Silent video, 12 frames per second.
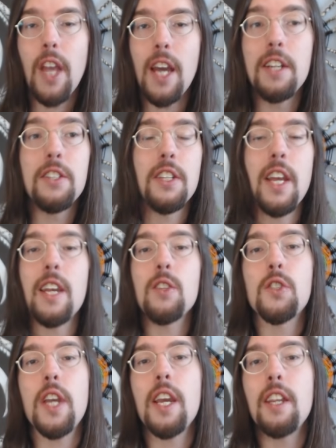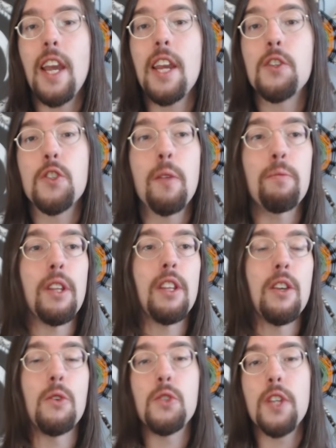And in today's day and age, something
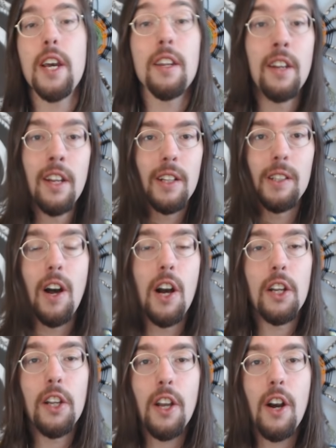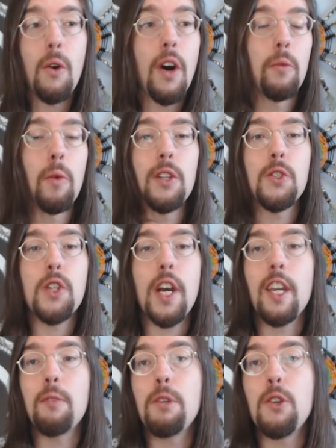that you said long ago on one
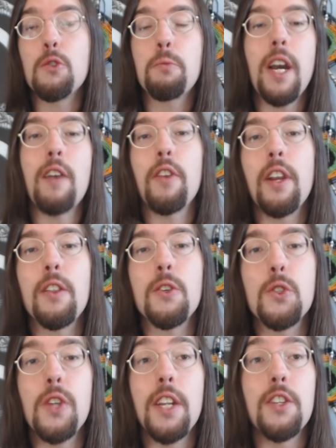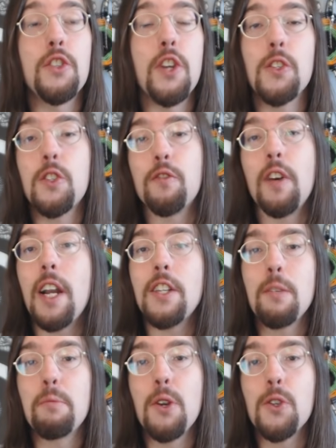site can be used by every other site to justify
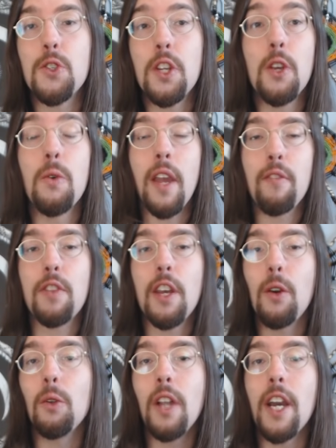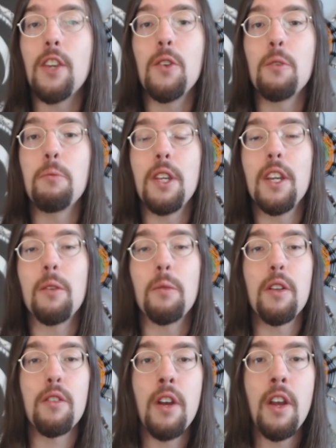depersoning you if they don't like you to begin
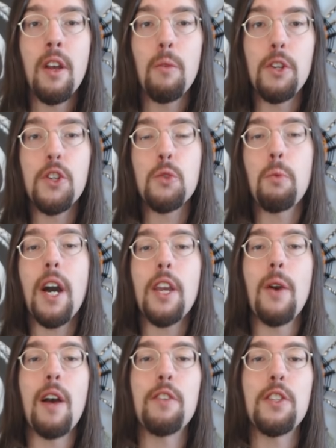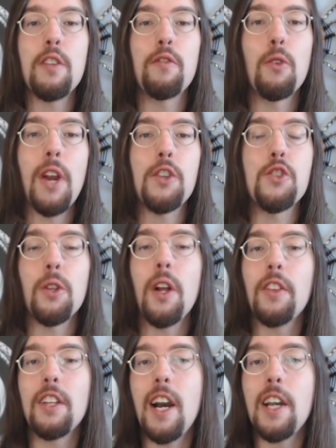with, which is why you have a differential
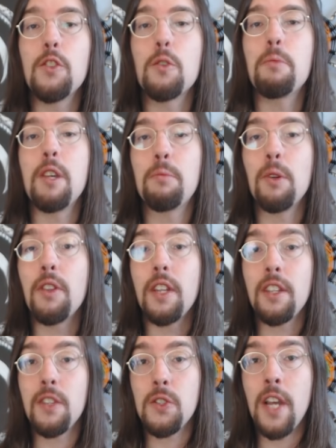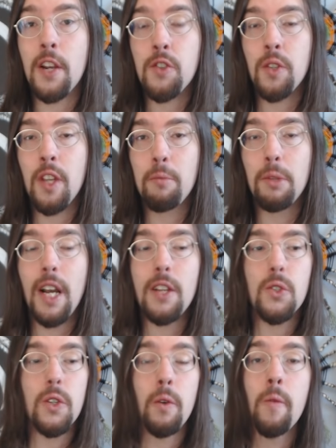on the kinds of people that this actually
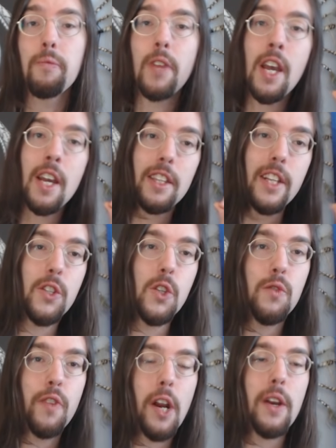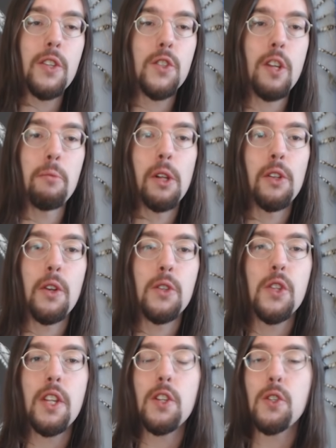applies to. This is very similar, though.
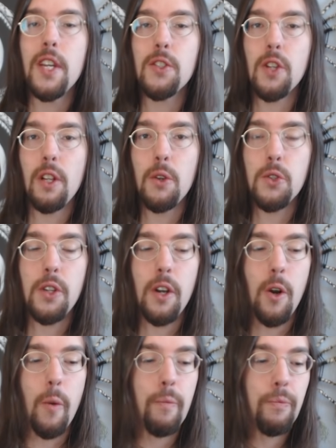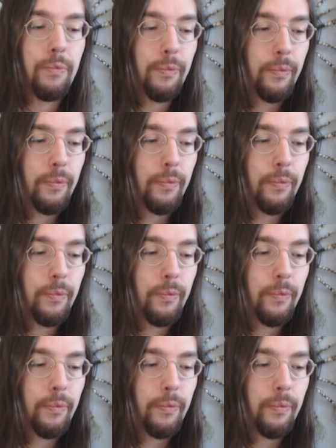This, this hits close to home.